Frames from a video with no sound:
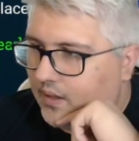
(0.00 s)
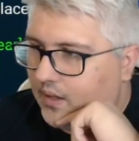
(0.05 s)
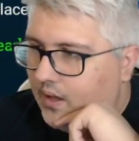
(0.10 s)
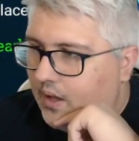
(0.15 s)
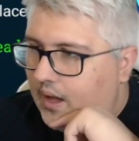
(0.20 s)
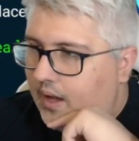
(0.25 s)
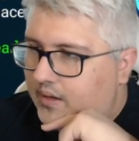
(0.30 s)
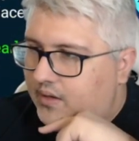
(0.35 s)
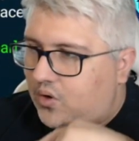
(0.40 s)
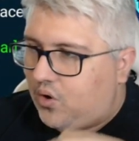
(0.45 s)

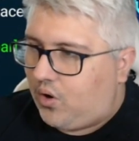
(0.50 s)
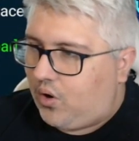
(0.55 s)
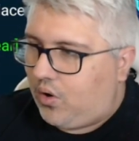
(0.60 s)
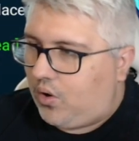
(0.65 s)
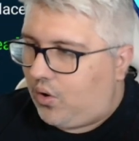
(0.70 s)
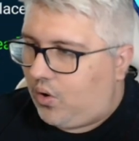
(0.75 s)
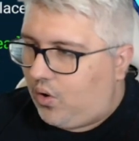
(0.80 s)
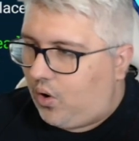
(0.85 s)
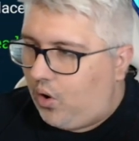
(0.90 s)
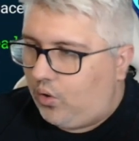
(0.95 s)

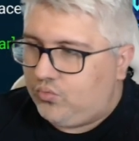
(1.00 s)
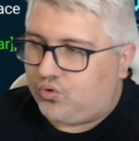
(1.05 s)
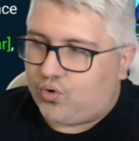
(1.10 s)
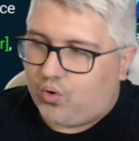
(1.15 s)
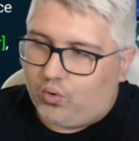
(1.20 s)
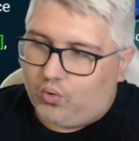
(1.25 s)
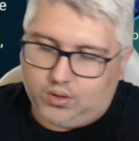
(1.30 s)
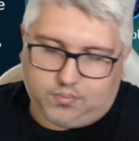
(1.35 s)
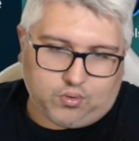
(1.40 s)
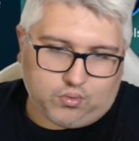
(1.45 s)

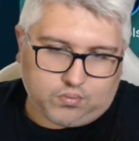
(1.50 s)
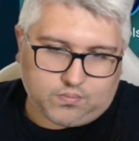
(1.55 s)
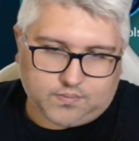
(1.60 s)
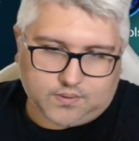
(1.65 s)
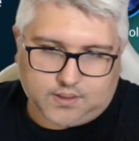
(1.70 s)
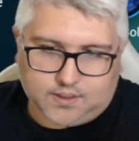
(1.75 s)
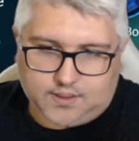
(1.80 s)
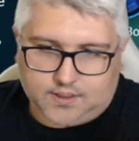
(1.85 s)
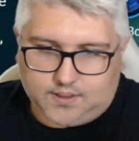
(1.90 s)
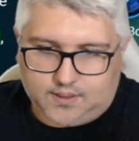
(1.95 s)
Uncontrollable.
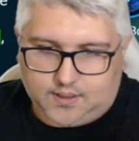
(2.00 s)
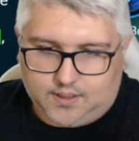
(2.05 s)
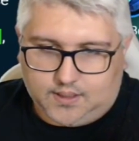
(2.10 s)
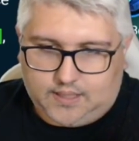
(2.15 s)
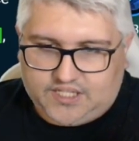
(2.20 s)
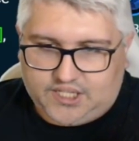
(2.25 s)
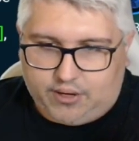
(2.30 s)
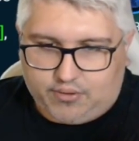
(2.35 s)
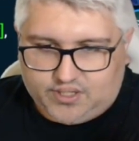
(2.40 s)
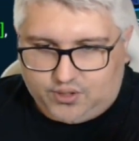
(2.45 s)

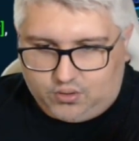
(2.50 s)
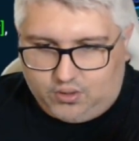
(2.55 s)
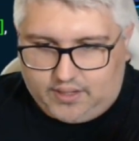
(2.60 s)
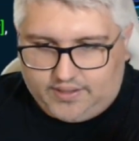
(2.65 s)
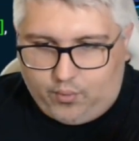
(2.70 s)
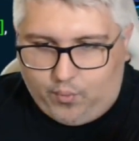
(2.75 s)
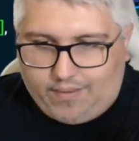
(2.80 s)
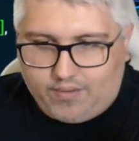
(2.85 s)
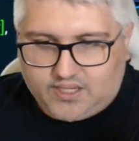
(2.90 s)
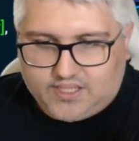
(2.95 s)
Legendary Circular,
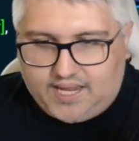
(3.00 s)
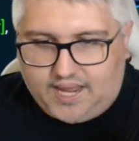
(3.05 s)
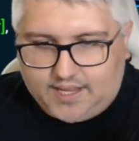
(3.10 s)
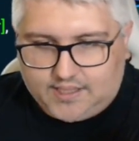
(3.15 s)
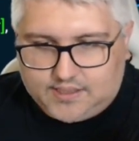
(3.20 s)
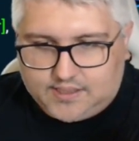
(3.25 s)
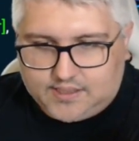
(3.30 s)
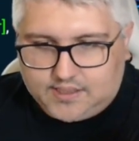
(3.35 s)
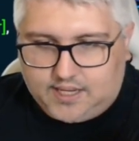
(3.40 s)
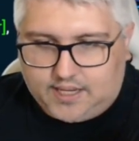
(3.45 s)
the wearer
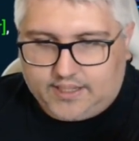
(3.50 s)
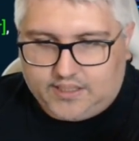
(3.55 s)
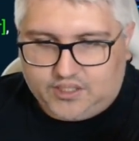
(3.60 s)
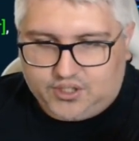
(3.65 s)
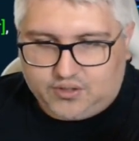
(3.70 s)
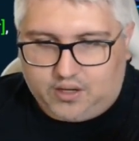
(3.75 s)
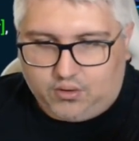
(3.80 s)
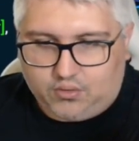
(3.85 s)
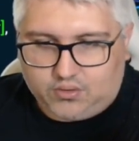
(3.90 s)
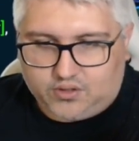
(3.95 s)
gains an
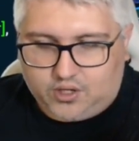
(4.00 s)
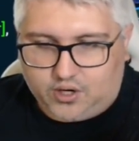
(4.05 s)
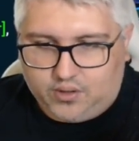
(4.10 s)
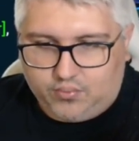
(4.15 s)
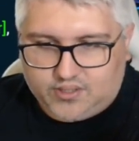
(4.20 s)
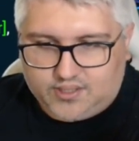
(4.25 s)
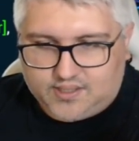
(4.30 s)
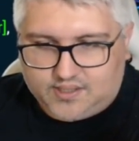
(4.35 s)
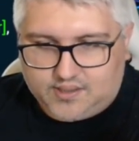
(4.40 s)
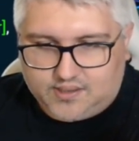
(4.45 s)
additional 30
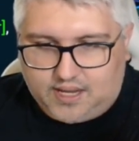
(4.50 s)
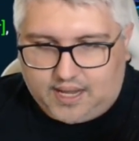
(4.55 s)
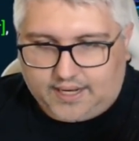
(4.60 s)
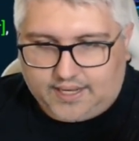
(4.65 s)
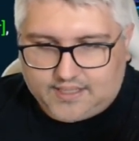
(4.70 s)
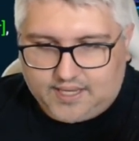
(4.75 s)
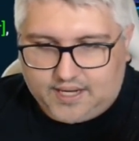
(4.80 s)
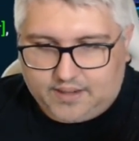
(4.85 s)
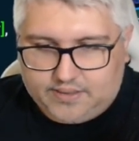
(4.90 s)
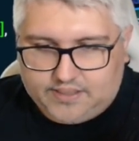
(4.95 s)
resistance
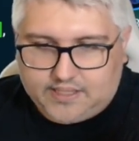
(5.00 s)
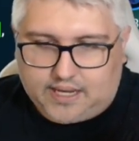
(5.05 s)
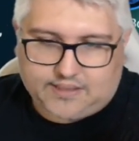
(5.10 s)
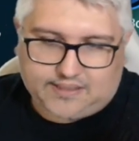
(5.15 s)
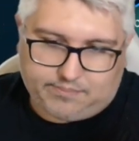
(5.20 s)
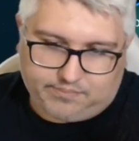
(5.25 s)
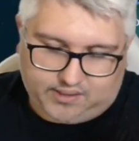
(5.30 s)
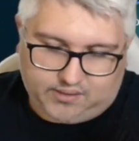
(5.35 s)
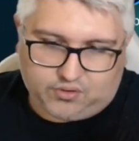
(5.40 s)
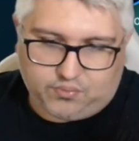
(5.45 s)
against enemies
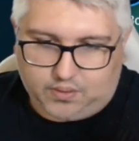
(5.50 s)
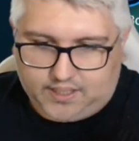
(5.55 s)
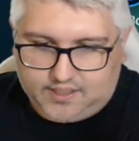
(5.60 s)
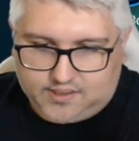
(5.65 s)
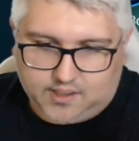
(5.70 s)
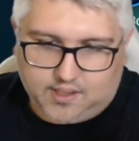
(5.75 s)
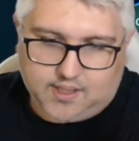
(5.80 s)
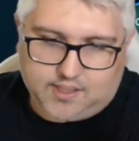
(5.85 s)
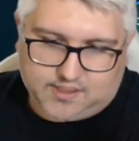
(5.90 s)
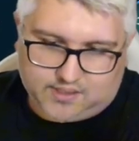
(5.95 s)
attempting to
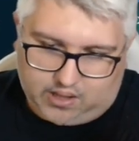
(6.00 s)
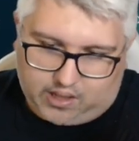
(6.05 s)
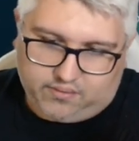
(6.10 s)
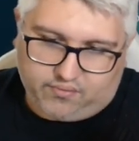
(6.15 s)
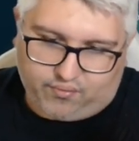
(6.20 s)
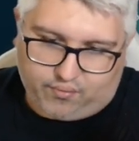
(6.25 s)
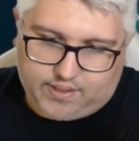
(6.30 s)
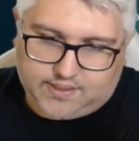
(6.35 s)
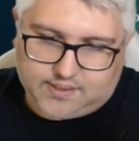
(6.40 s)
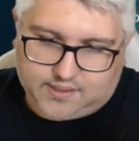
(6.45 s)
place stun,
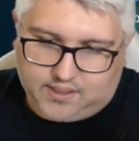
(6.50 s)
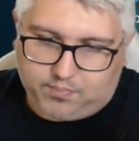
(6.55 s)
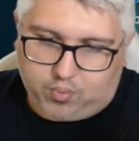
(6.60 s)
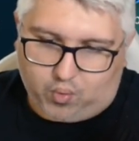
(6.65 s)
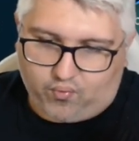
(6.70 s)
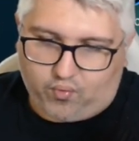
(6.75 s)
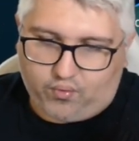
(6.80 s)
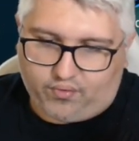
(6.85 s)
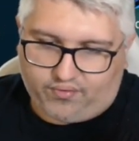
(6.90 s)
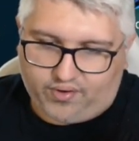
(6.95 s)
freeze, sleep,
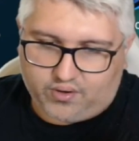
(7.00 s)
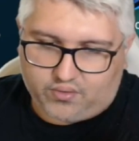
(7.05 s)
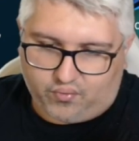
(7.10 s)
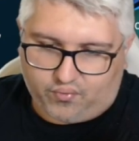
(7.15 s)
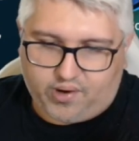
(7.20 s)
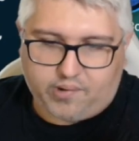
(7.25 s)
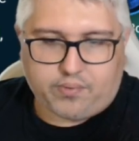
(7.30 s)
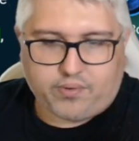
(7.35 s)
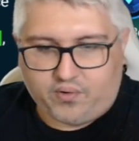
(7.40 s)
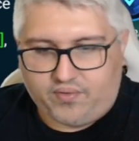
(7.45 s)
provoke, fear to
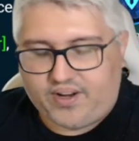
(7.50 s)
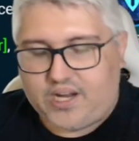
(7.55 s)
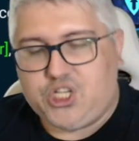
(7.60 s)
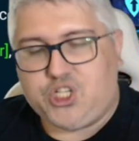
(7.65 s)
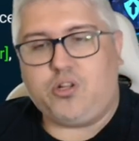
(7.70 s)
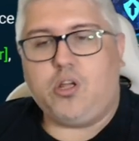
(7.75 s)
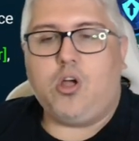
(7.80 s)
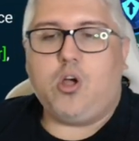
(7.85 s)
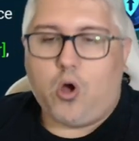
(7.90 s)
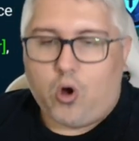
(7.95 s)
fear,
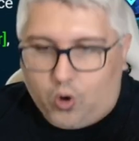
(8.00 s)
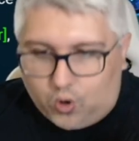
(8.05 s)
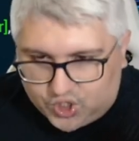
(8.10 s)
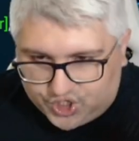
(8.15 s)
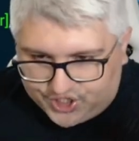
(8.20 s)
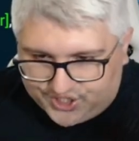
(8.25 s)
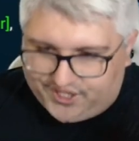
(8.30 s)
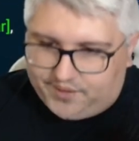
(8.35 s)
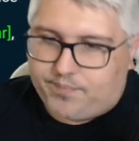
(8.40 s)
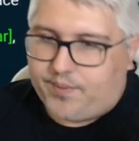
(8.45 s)
petrification, or
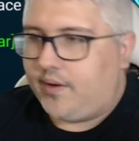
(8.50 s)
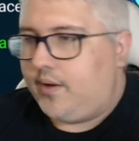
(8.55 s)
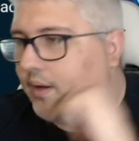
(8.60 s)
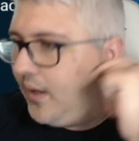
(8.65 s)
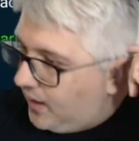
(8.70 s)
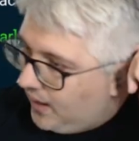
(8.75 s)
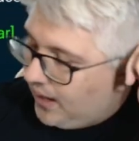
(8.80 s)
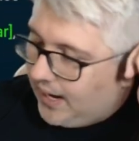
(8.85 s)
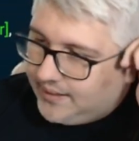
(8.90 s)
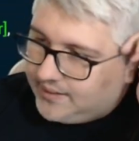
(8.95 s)
ship.
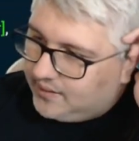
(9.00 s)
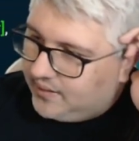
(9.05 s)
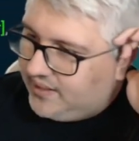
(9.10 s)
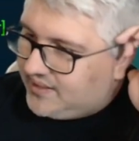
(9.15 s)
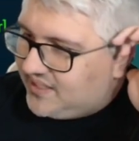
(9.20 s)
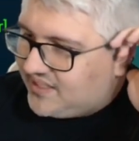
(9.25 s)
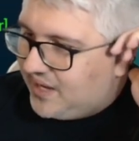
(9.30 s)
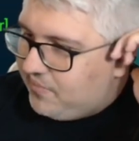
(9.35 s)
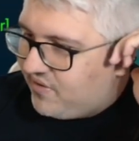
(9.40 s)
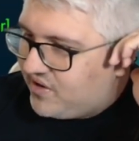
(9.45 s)
I think
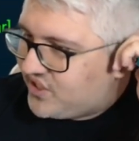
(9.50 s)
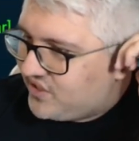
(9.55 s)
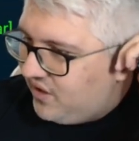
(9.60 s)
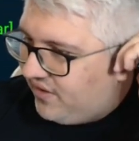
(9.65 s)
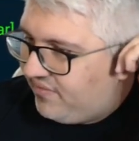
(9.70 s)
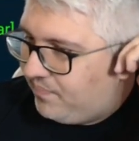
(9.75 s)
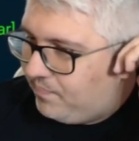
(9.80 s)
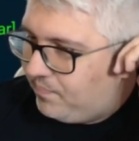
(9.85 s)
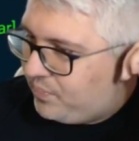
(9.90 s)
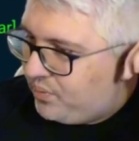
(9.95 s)
it's the same version
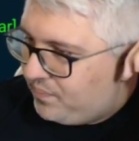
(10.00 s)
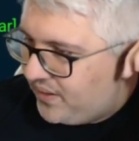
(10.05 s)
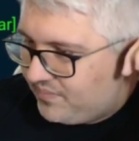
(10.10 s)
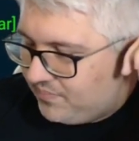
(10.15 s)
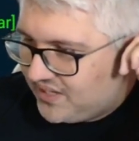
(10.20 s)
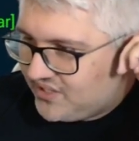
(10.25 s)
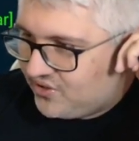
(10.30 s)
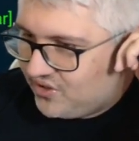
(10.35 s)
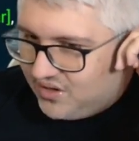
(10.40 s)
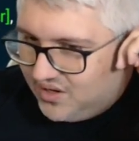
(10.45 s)
of Puppet
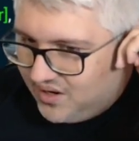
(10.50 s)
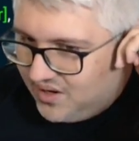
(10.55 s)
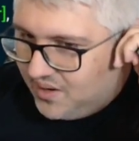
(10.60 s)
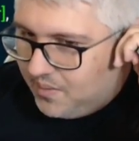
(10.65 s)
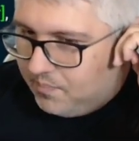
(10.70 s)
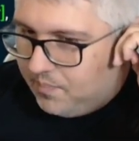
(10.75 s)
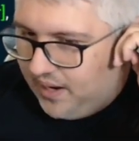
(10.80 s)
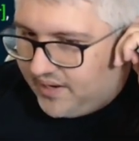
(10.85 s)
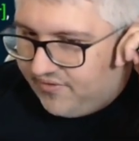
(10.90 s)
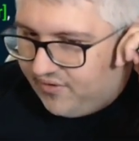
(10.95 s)
Master,
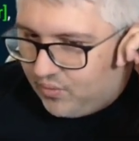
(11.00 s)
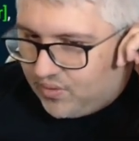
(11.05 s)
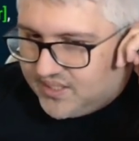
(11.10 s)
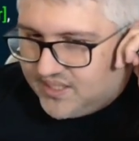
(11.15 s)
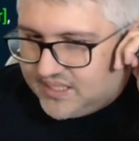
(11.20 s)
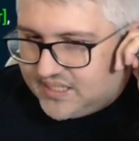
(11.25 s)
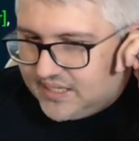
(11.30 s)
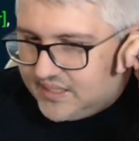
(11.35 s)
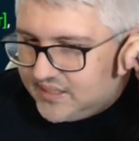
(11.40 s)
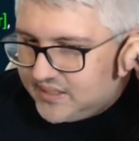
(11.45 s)
but for
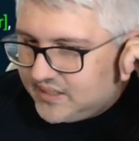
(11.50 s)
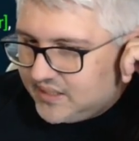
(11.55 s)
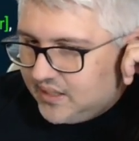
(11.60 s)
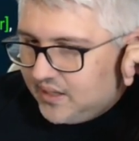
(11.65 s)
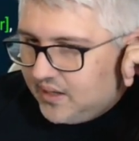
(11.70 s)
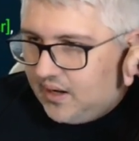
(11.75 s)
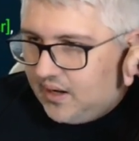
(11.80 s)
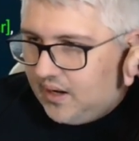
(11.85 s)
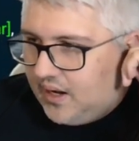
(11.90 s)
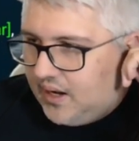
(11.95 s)
resistance.
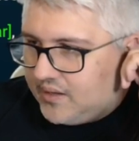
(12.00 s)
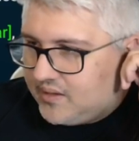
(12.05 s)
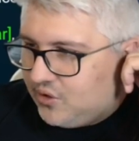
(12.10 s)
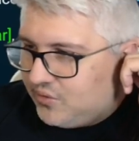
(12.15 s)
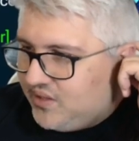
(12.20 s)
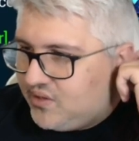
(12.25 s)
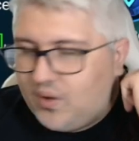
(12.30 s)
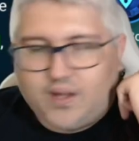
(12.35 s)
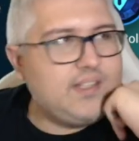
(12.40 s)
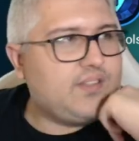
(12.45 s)
So
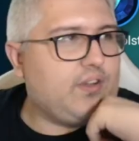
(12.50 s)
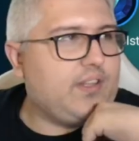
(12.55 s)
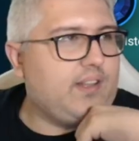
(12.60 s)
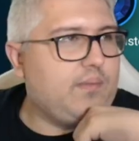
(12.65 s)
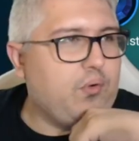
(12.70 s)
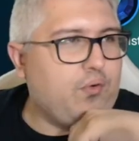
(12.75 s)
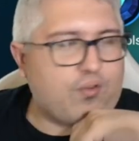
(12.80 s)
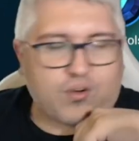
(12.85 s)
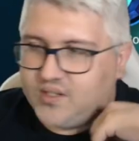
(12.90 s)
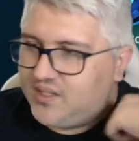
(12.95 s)
this one is for the
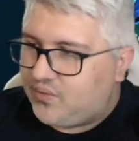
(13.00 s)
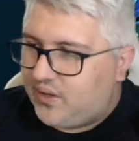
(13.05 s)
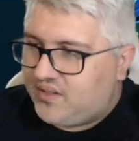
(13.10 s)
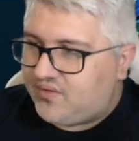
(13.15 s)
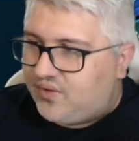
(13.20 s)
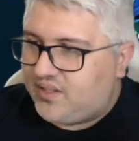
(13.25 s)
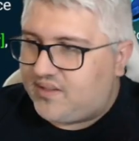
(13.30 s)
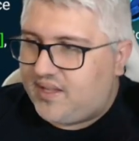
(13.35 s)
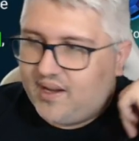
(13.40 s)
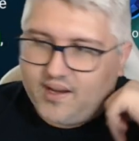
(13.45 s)
debuffer, this one is
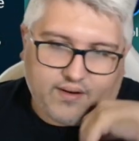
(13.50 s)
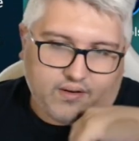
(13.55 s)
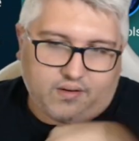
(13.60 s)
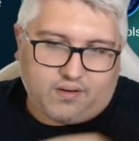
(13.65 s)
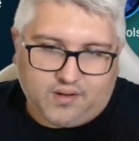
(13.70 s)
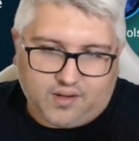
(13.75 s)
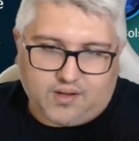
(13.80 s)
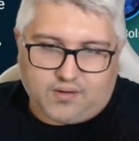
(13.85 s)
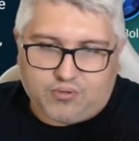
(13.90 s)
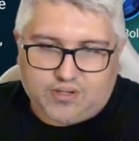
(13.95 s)
for the tankier
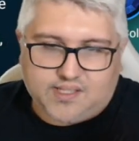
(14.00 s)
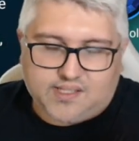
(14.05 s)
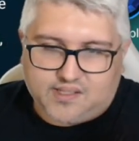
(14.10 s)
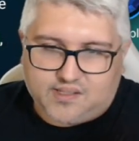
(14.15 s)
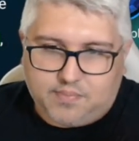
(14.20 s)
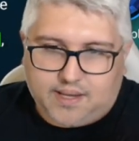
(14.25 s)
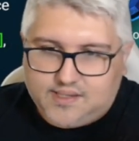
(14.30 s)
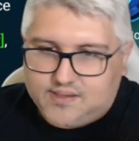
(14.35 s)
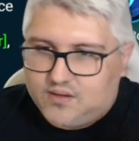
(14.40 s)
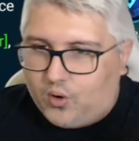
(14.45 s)
resistance
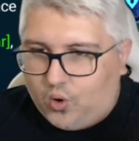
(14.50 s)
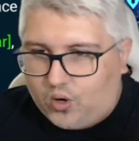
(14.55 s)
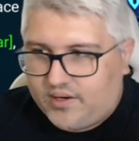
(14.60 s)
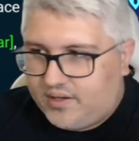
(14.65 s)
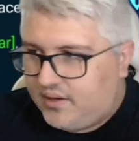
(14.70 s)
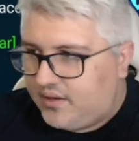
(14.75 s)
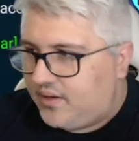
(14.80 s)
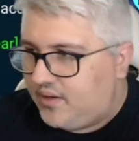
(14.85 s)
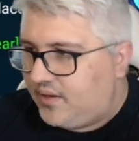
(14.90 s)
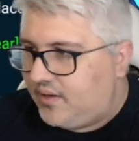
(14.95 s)
base, or
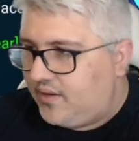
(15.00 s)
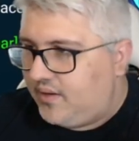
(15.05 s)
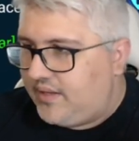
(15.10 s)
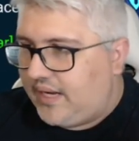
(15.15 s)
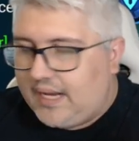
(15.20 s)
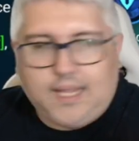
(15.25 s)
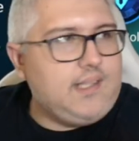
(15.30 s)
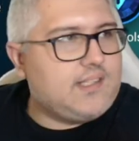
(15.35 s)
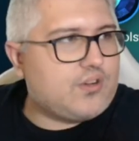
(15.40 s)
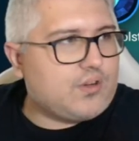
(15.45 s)
the
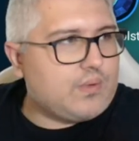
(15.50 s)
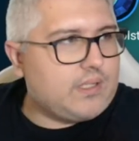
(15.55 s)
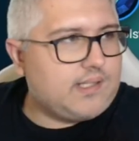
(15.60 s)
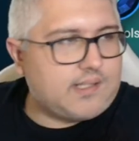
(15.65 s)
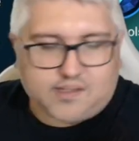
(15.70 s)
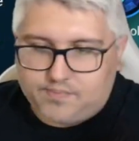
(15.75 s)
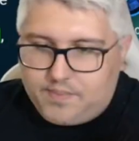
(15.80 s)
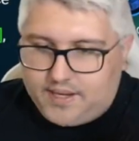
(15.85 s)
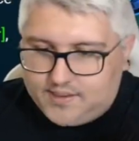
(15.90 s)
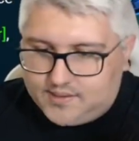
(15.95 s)
cleanser
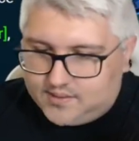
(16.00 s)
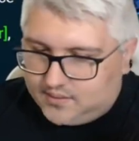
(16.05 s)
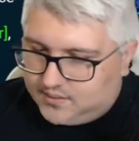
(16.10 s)
resistance base.